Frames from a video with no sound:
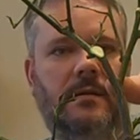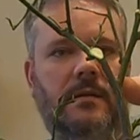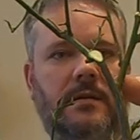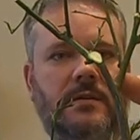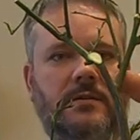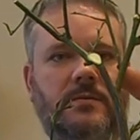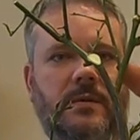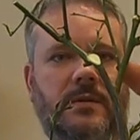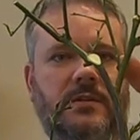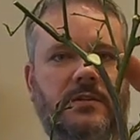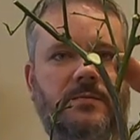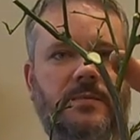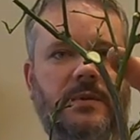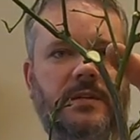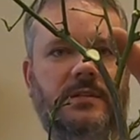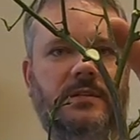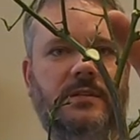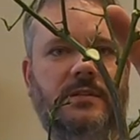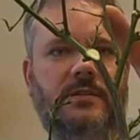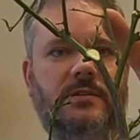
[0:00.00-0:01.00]
This one
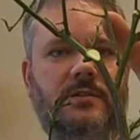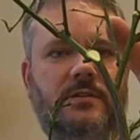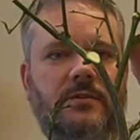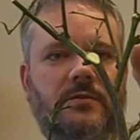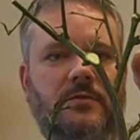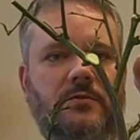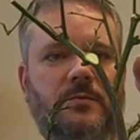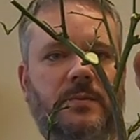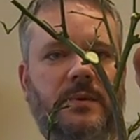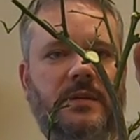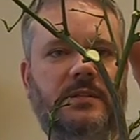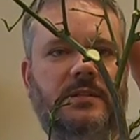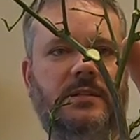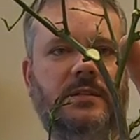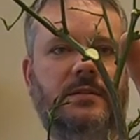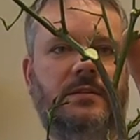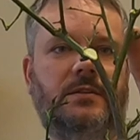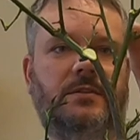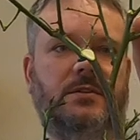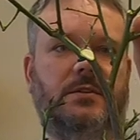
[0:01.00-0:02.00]
splits into two, splits
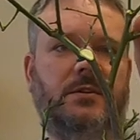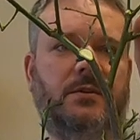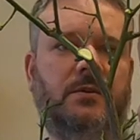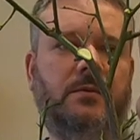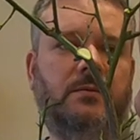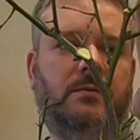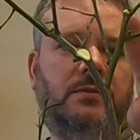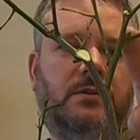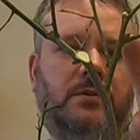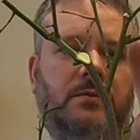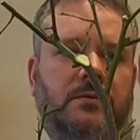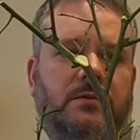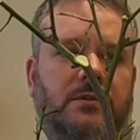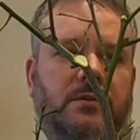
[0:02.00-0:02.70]
into two, two,